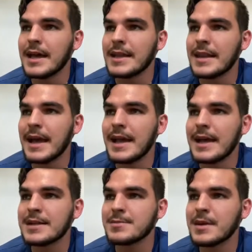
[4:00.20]

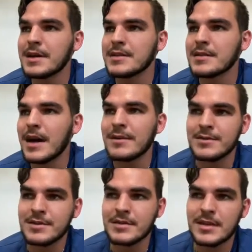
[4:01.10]
aspect,
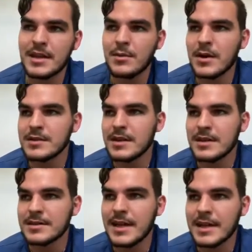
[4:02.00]
obviously Saquon's on
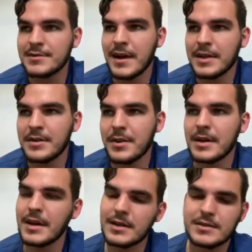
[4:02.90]
his X factor right
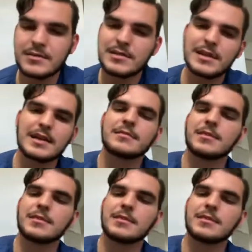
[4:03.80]
now, so it's not